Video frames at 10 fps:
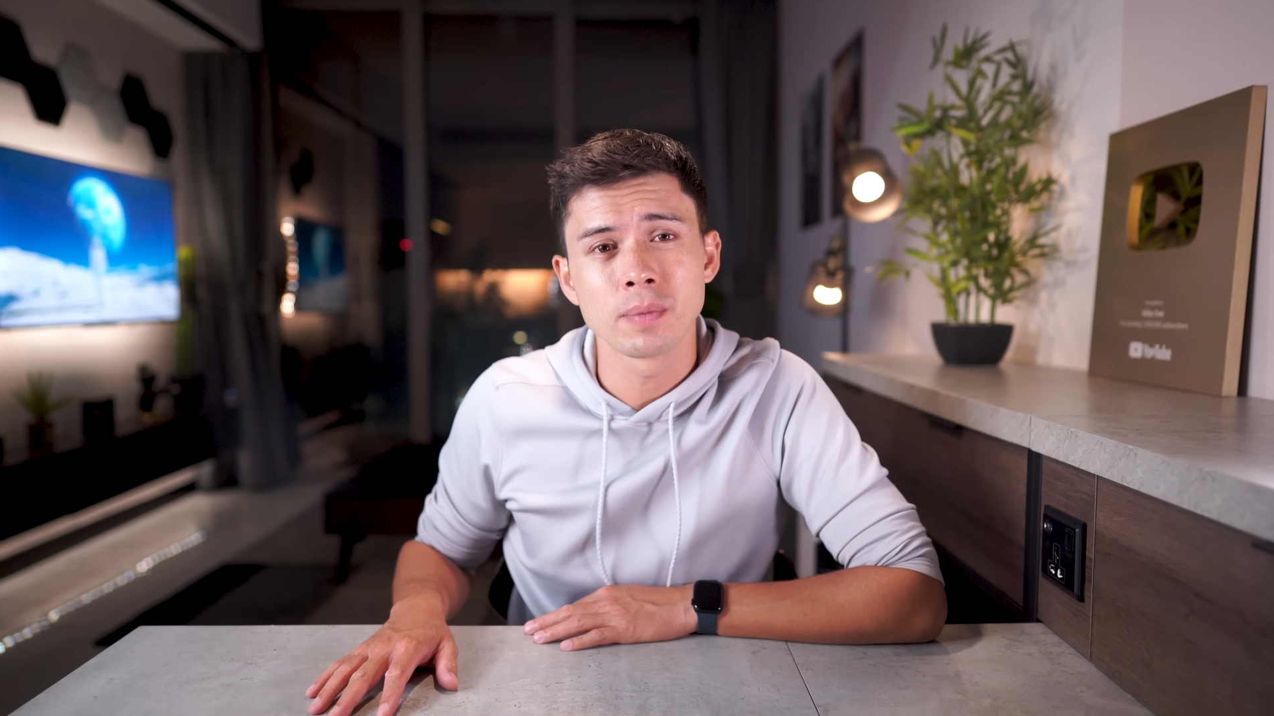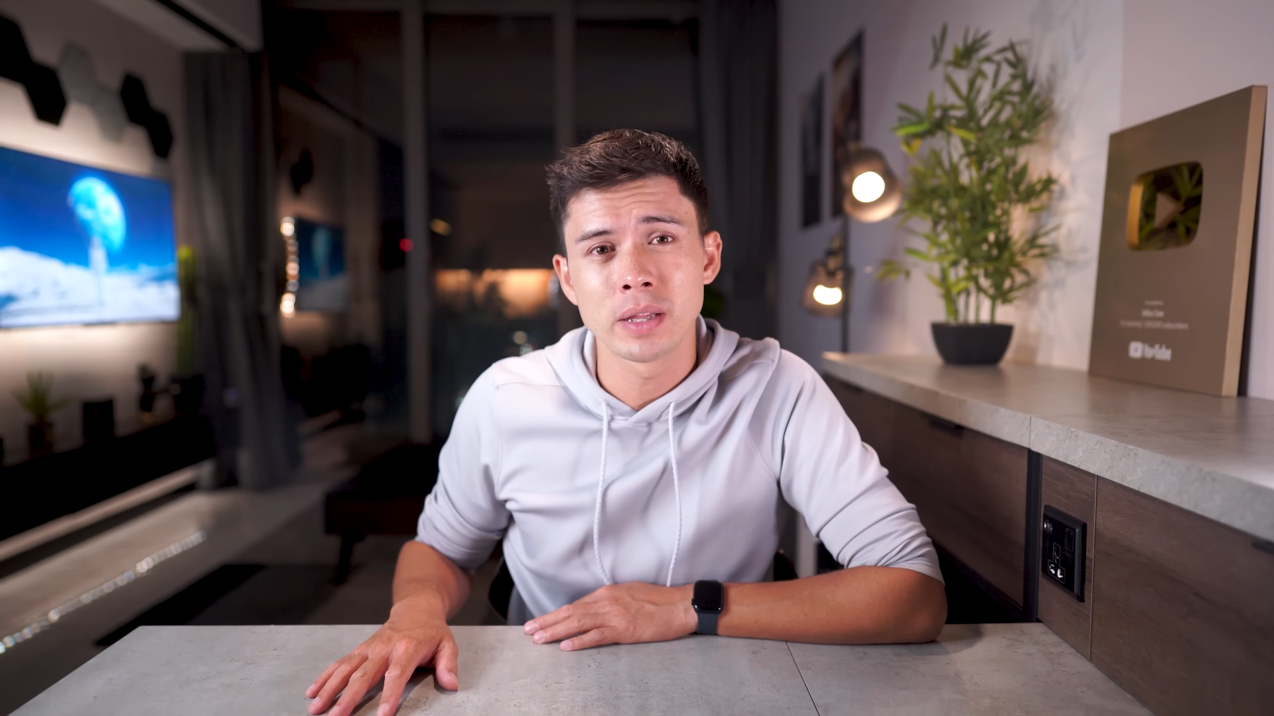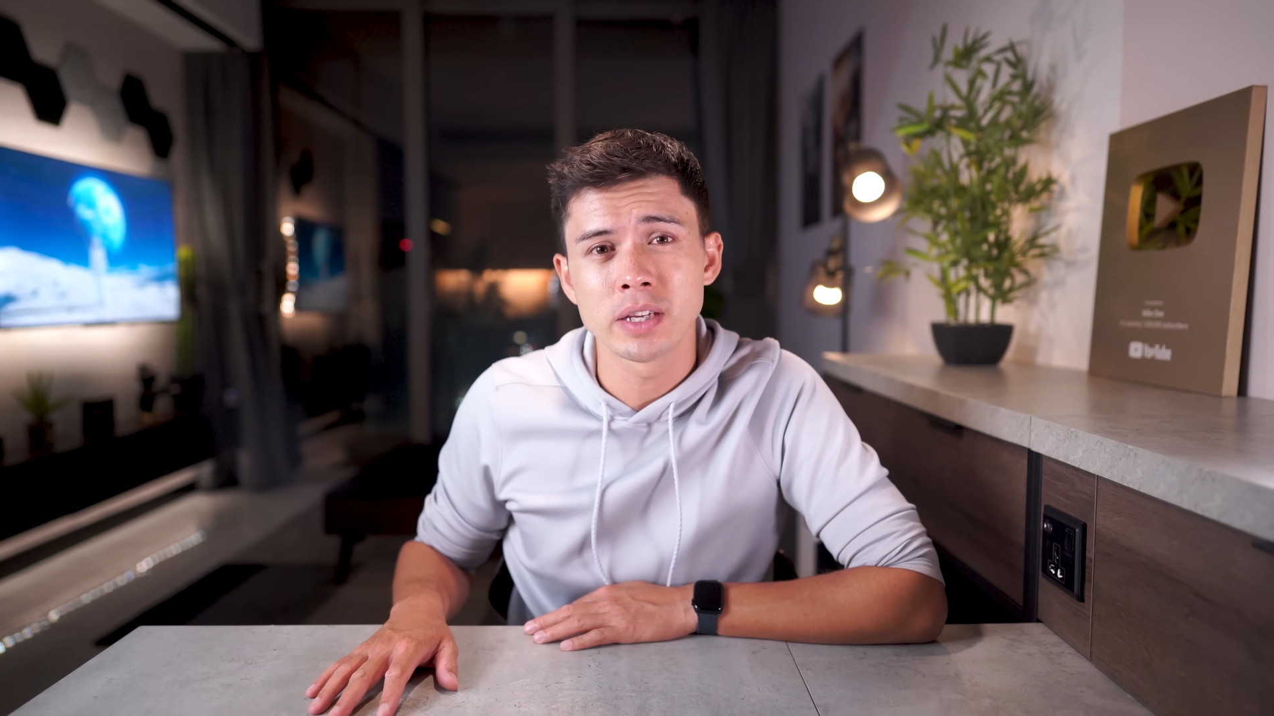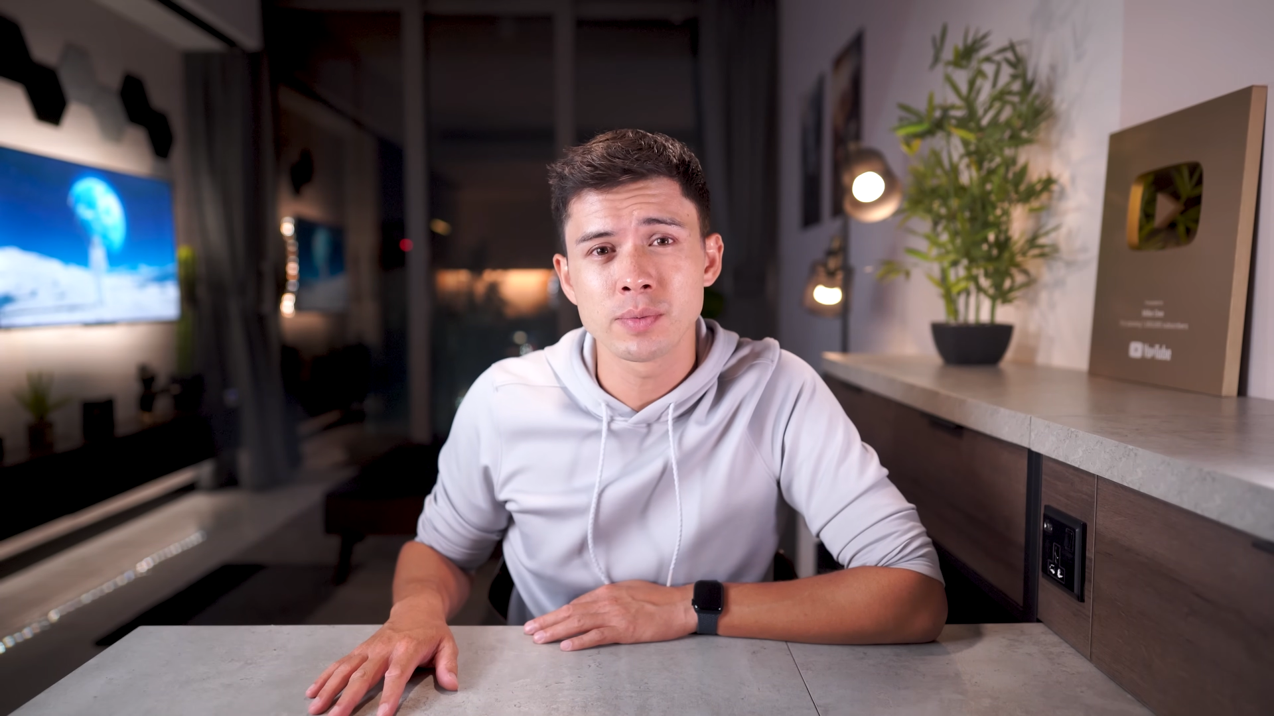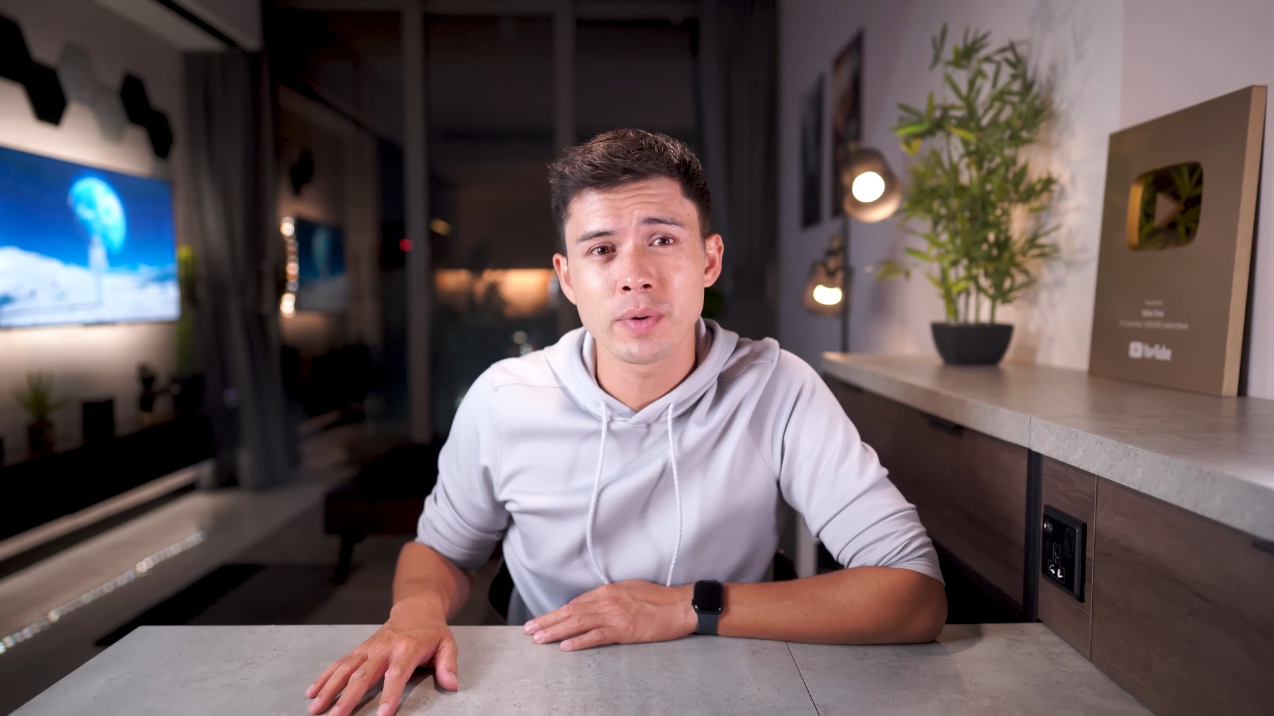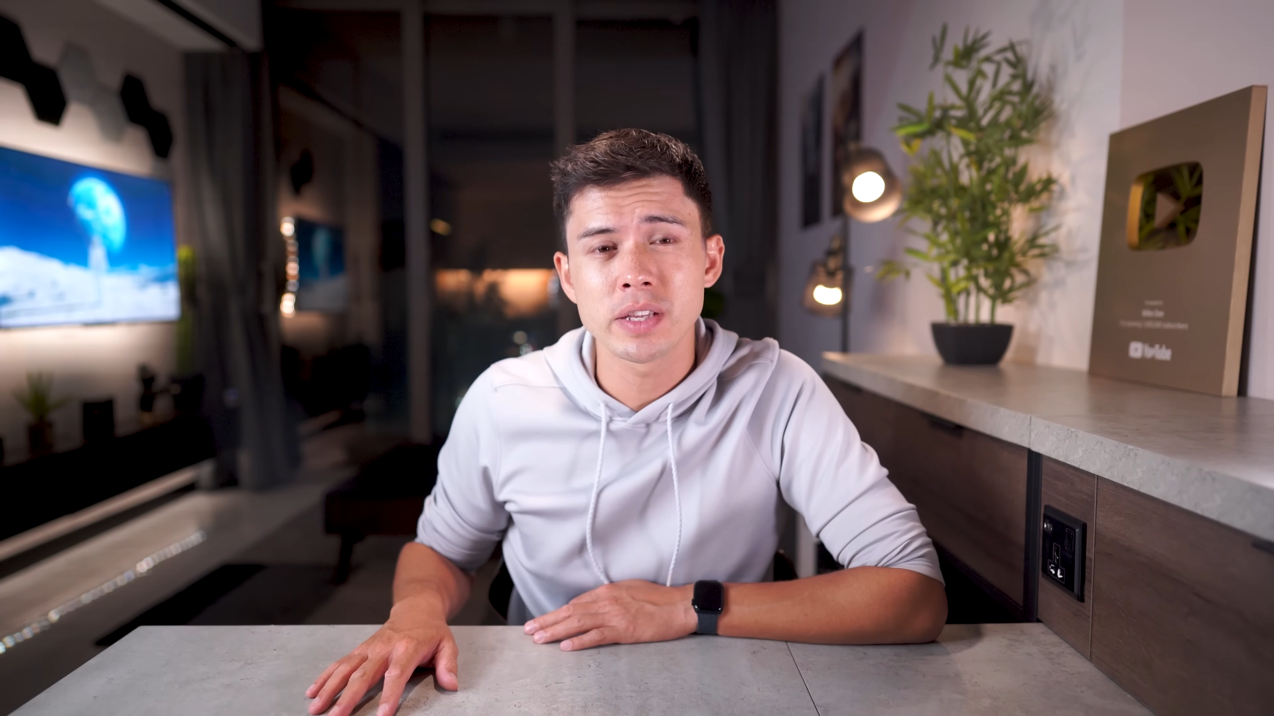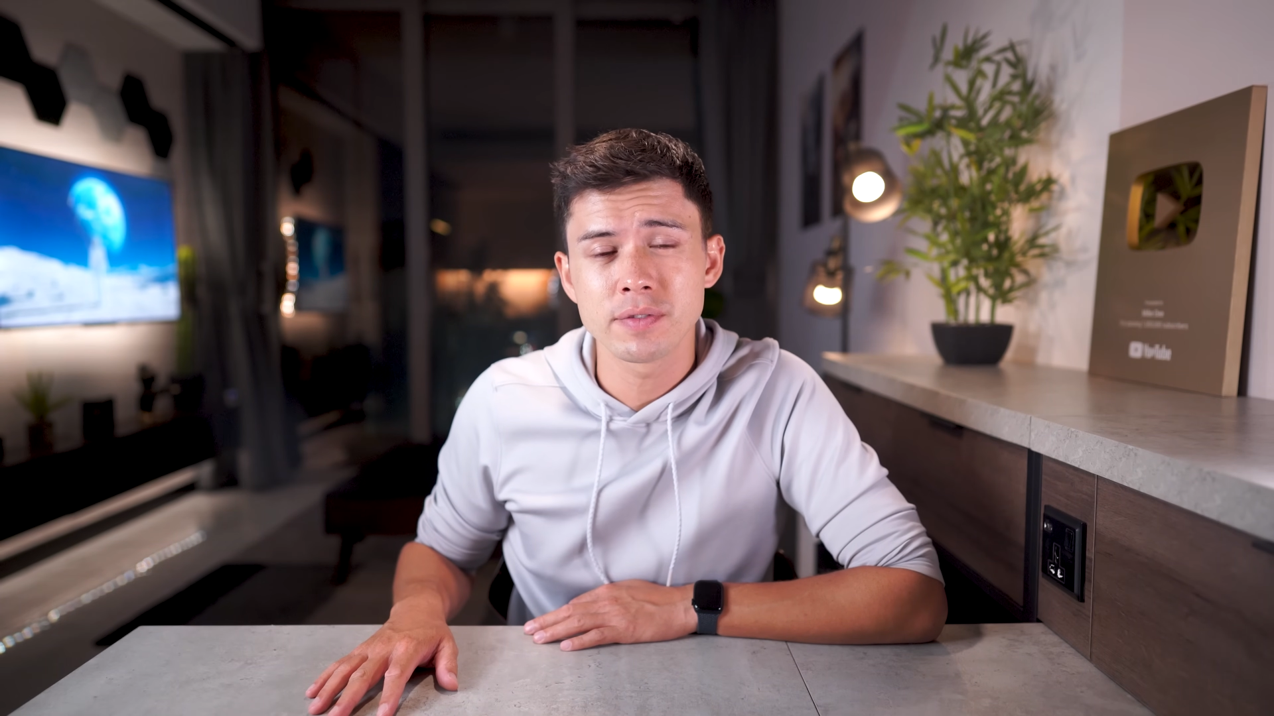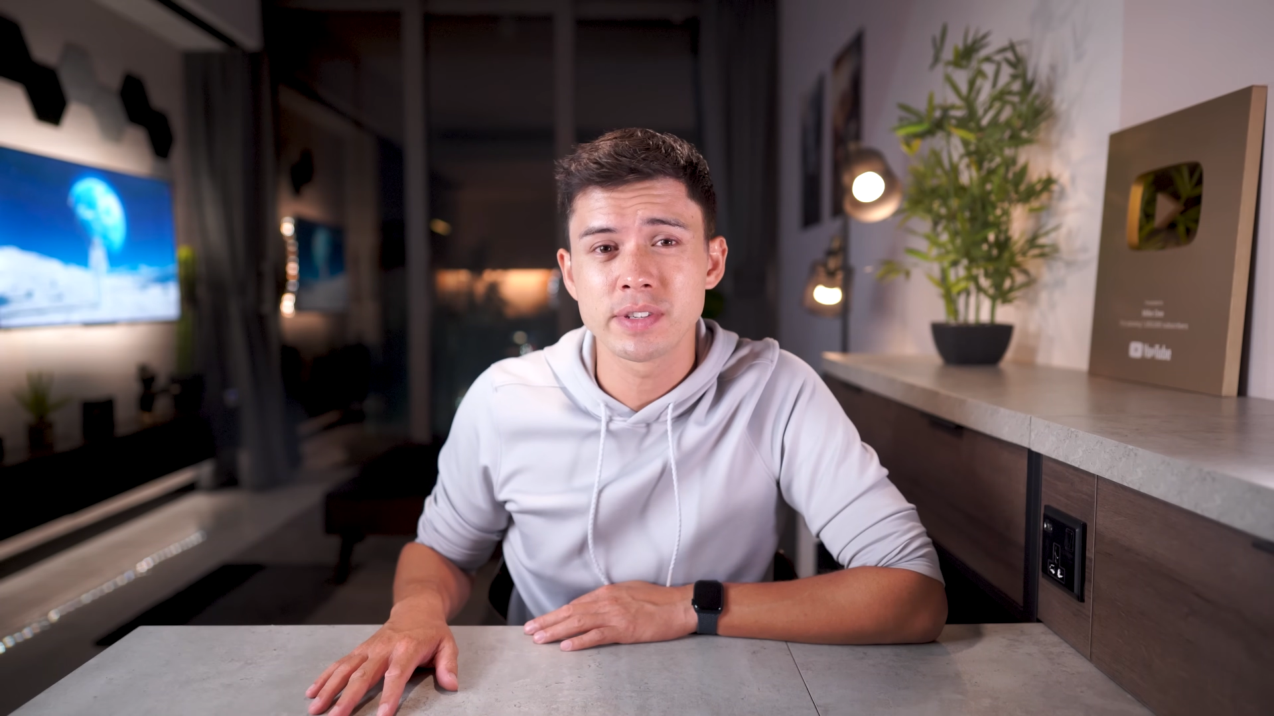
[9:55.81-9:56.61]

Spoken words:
from AliExpress